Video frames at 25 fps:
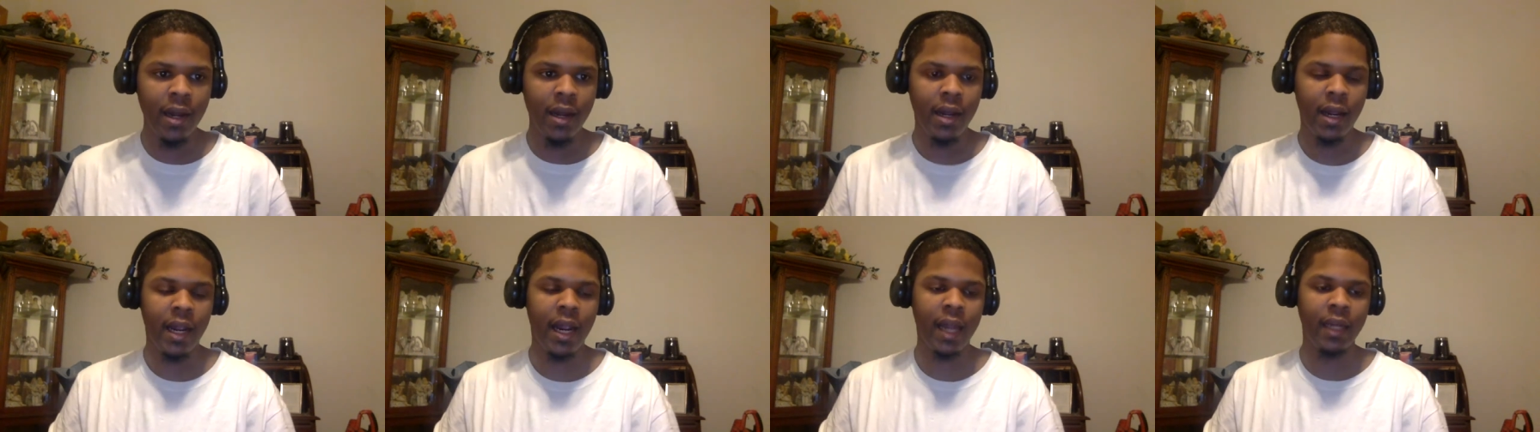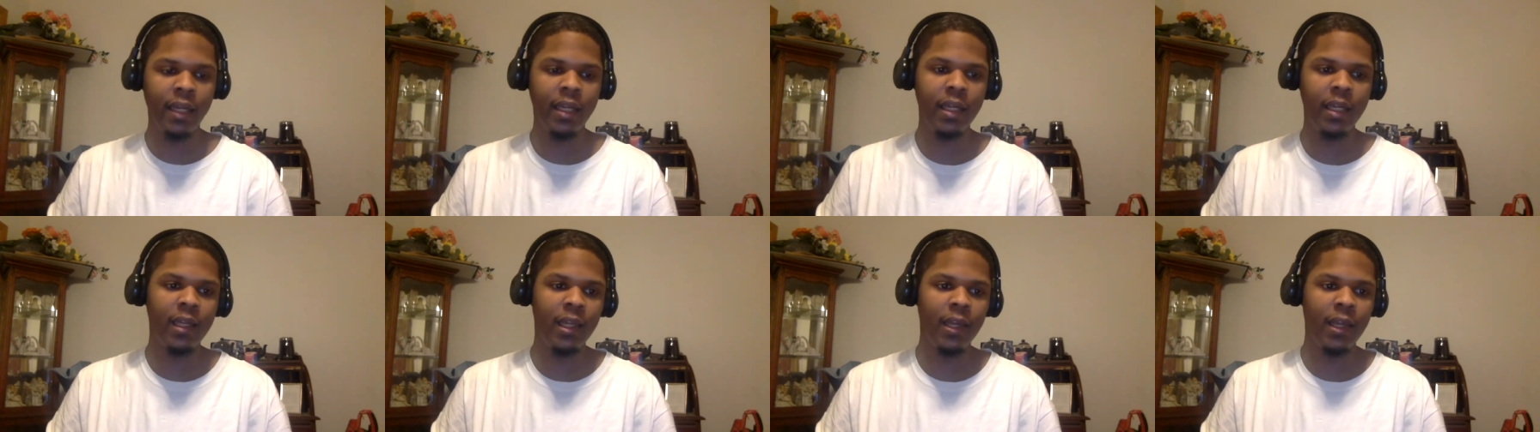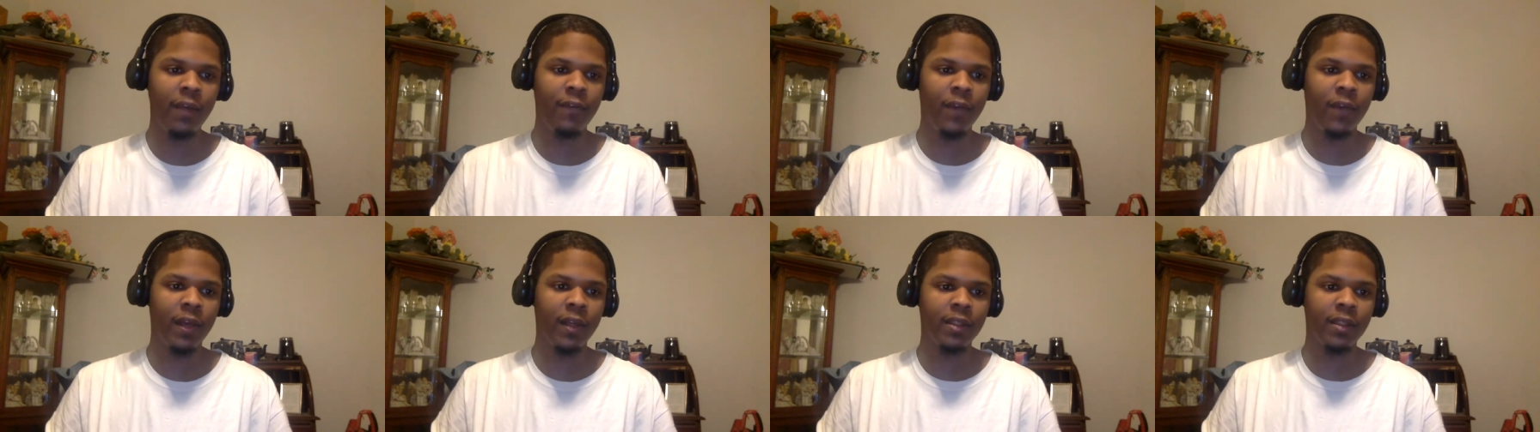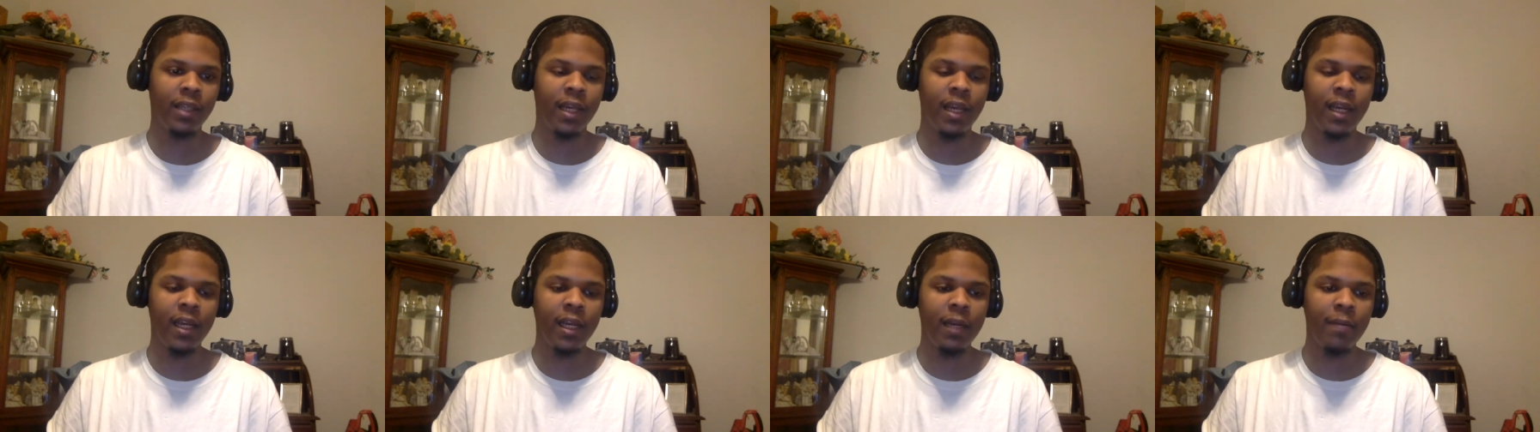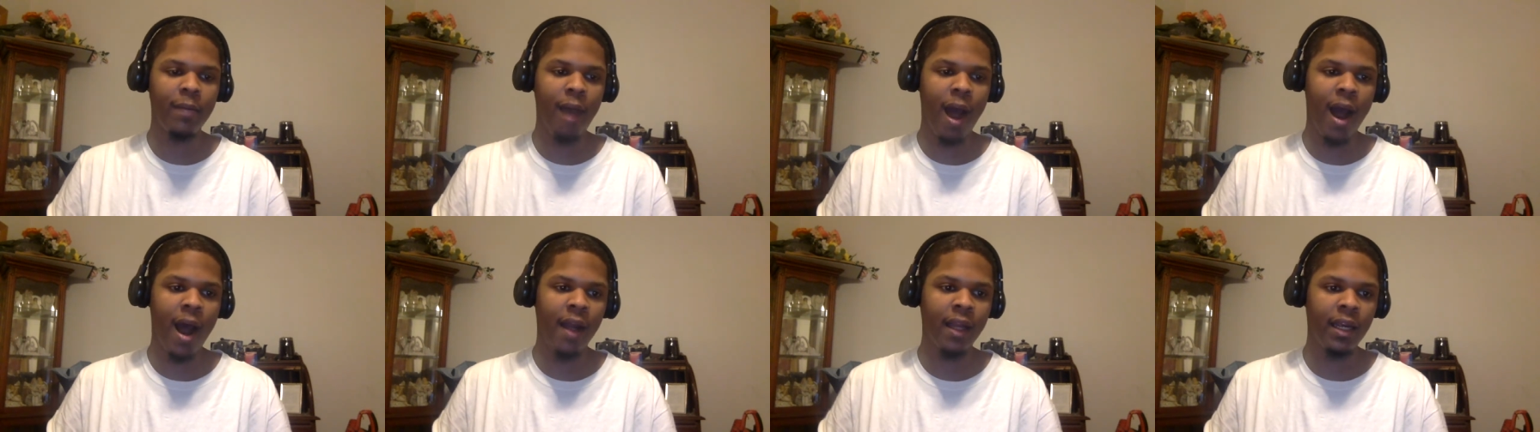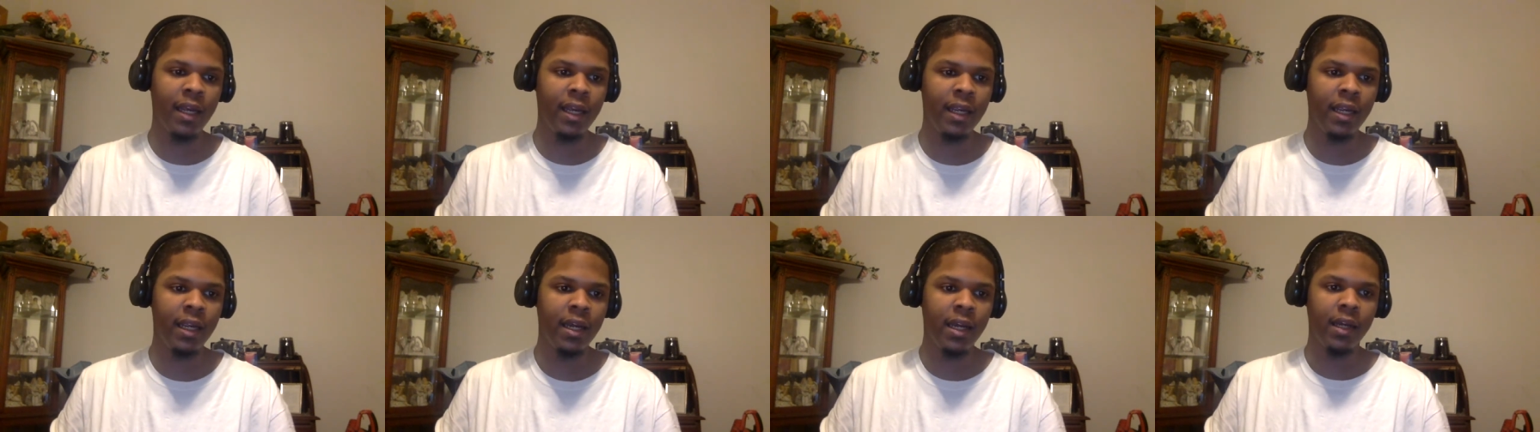any defense or
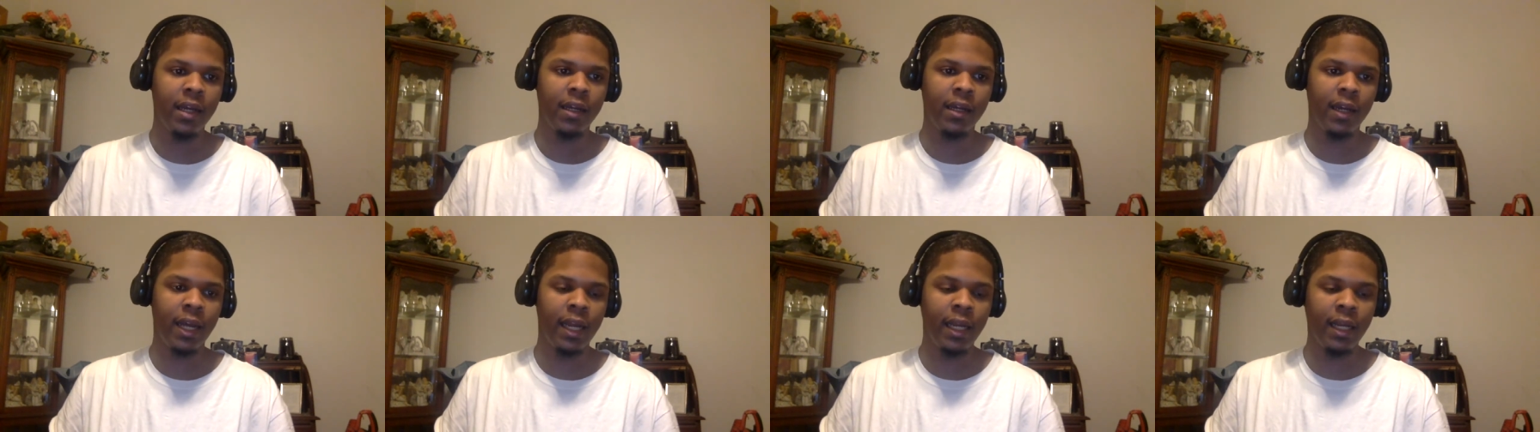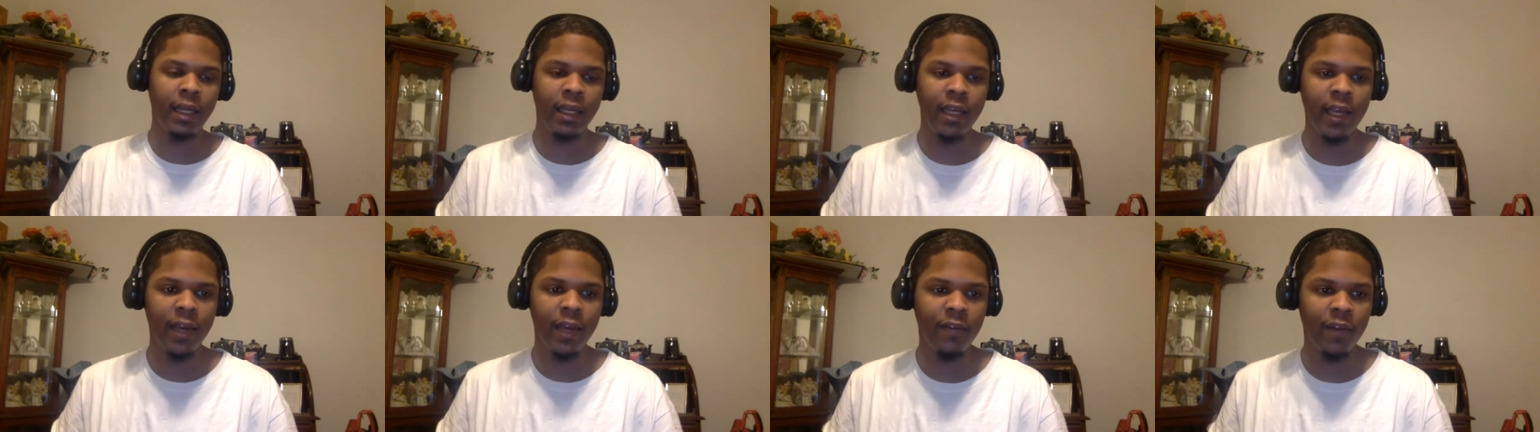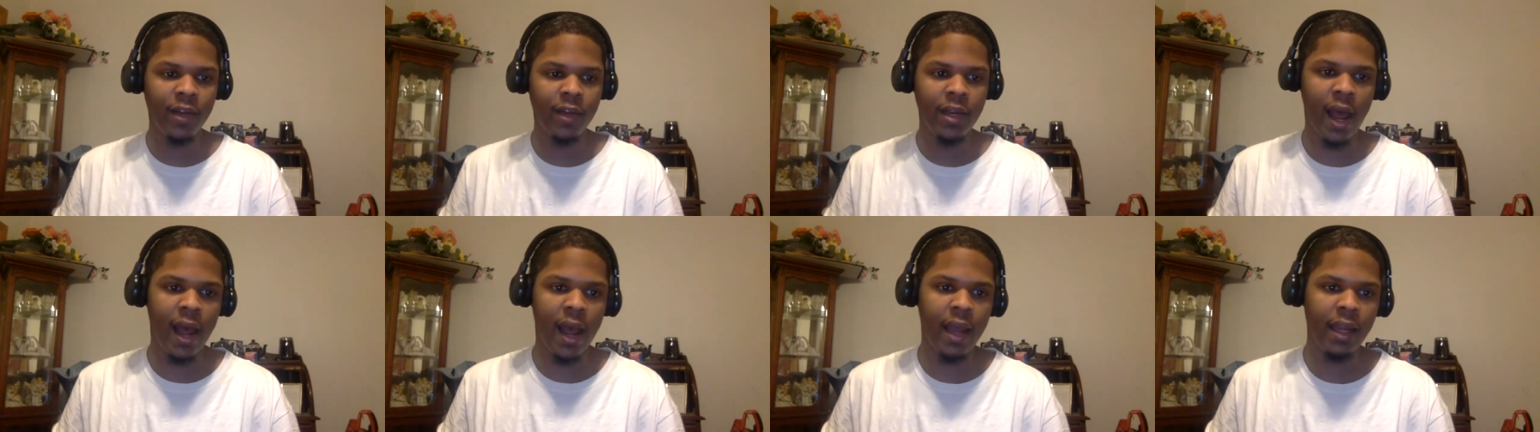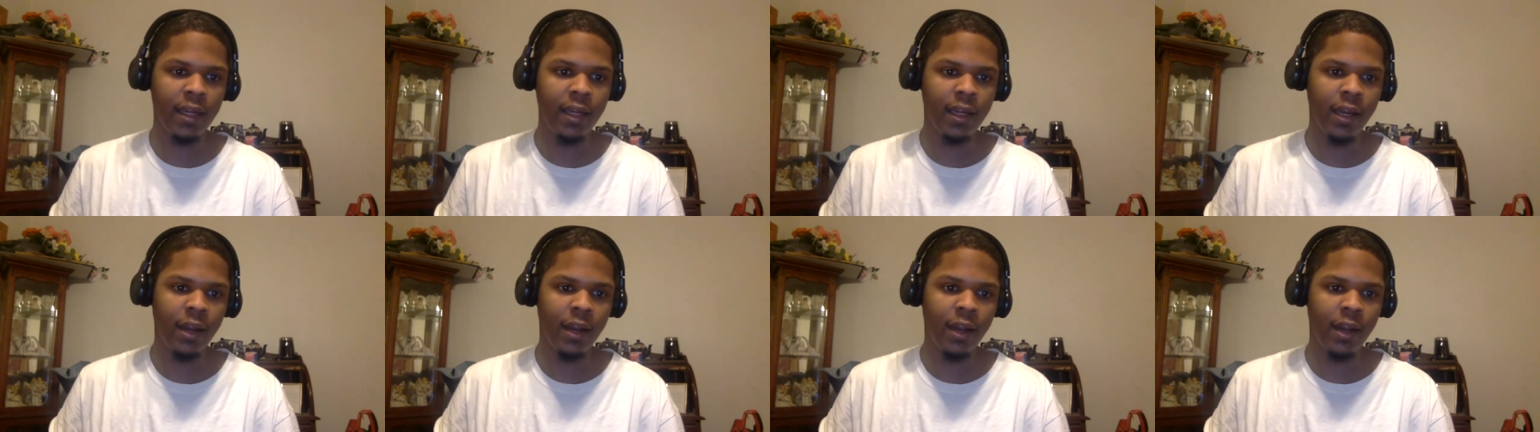anybody any given night.